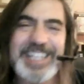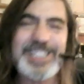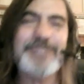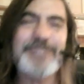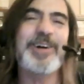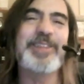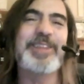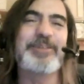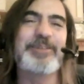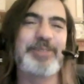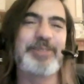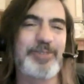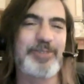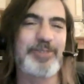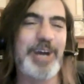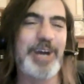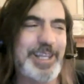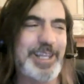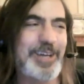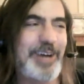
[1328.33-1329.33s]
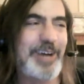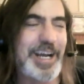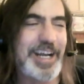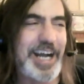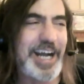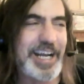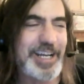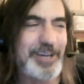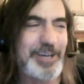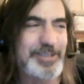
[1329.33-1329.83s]
the fun thing with writing, though.
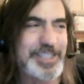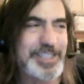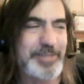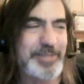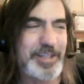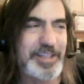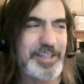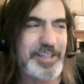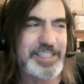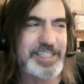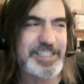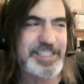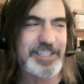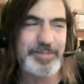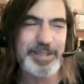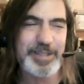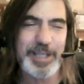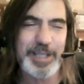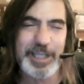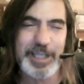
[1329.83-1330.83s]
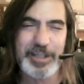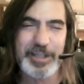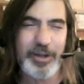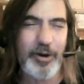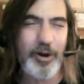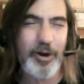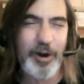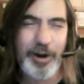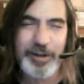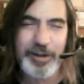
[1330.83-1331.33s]
I know some of the things that have been like the
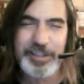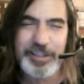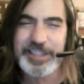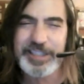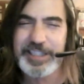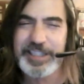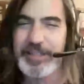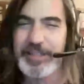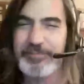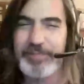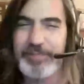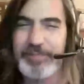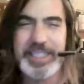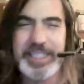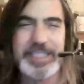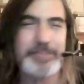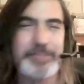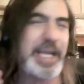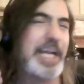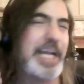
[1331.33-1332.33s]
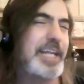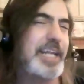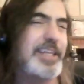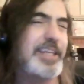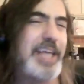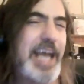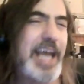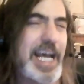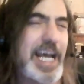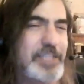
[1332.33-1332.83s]
hardest and biggest pain in
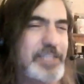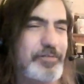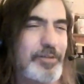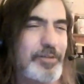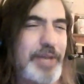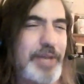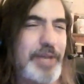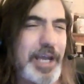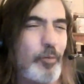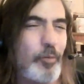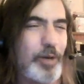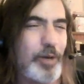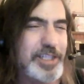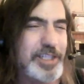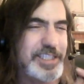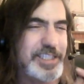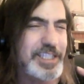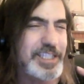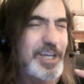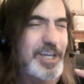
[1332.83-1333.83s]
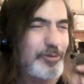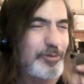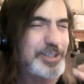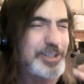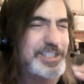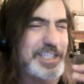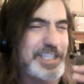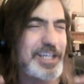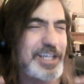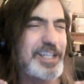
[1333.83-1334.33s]
the ass for me. Once
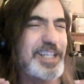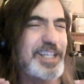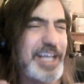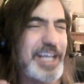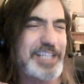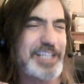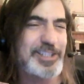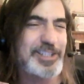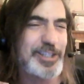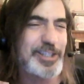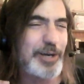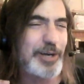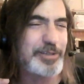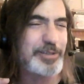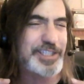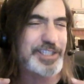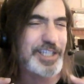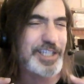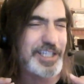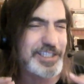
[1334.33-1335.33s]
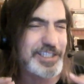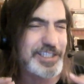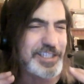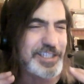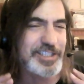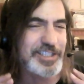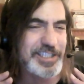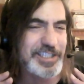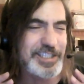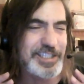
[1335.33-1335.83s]
it clicks, it's
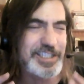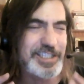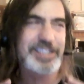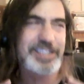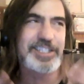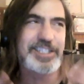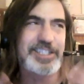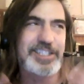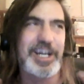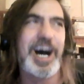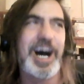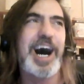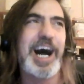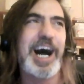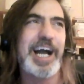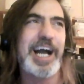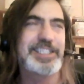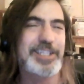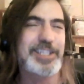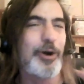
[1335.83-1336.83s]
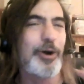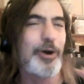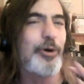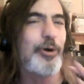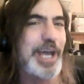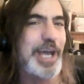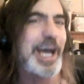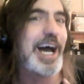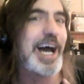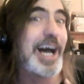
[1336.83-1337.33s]
such a high. It's like, oh
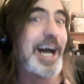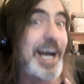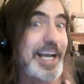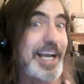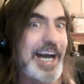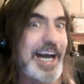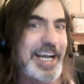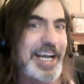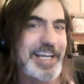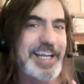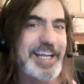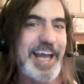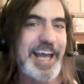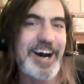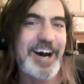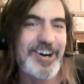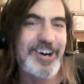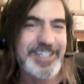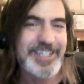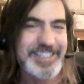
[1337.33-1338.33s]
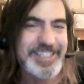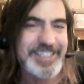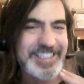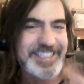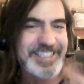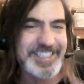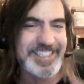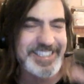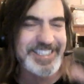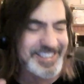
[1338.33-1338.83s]
yeah, I got it now, and then
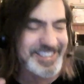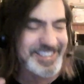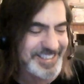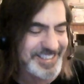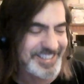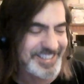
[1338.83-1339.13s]
you can